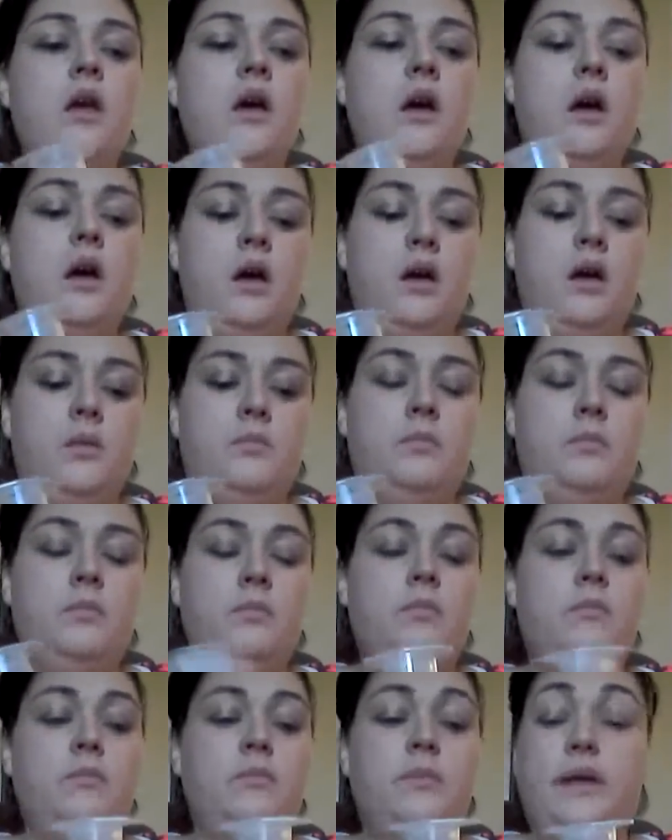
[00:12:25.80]
But
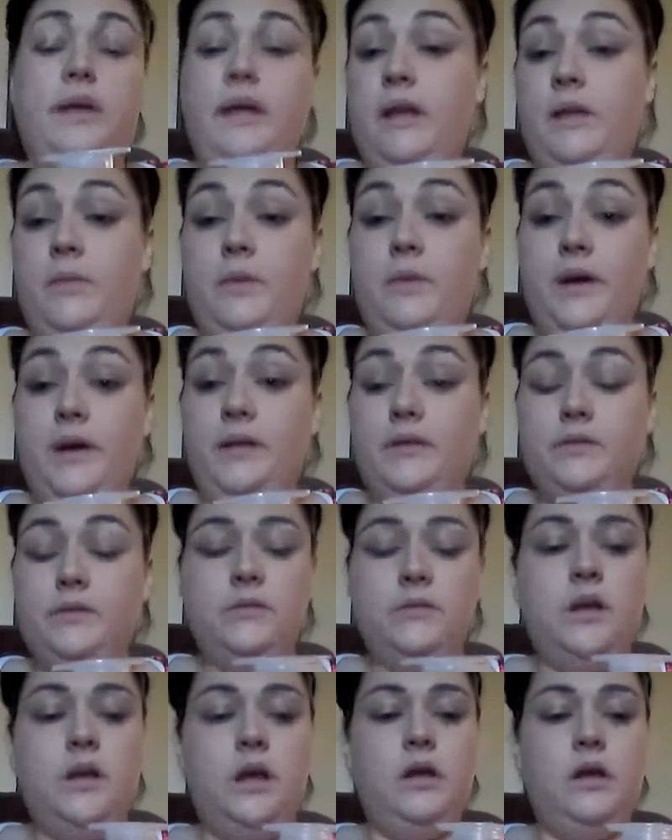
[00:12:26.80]
anyway,
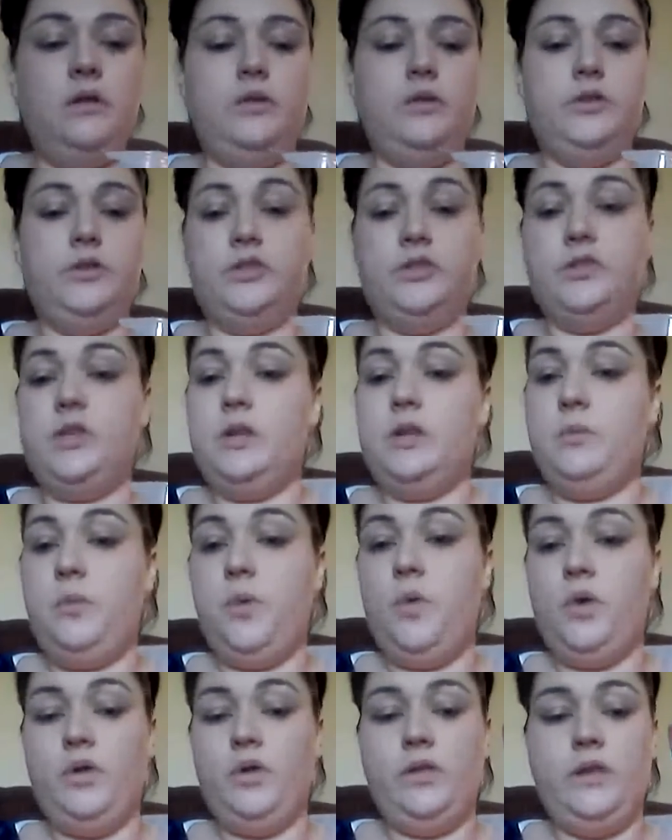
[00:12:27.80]
you're just going to
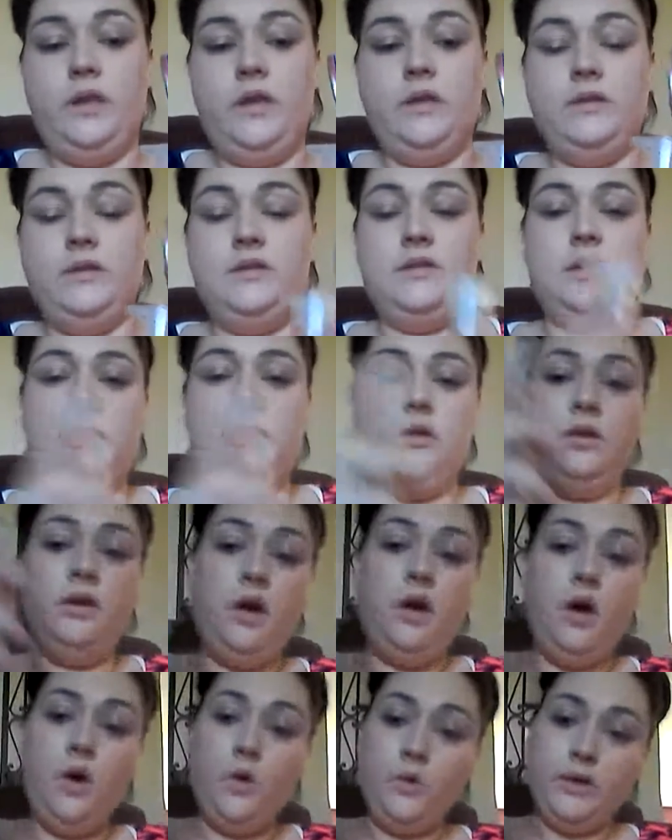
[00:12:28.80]
pour this,
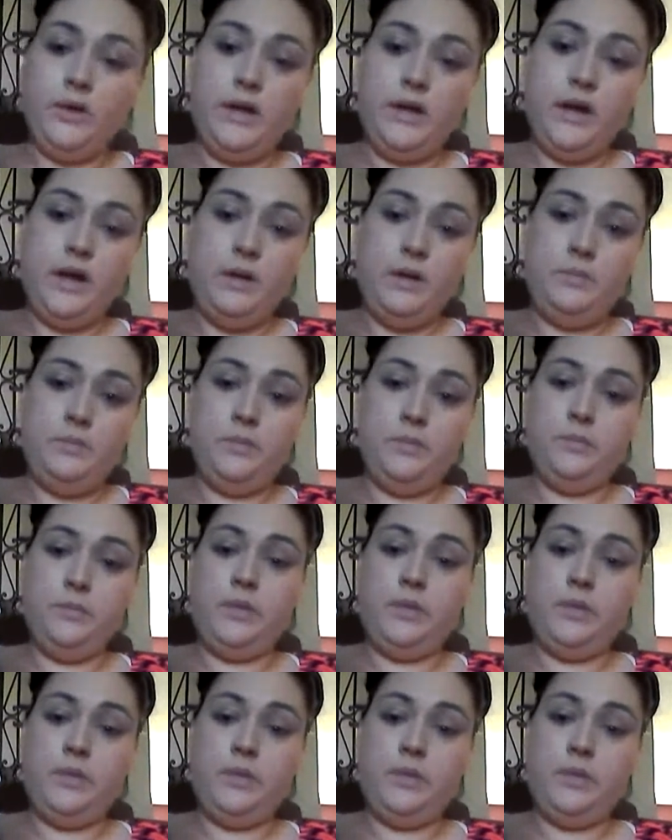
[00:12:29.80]
hold it up.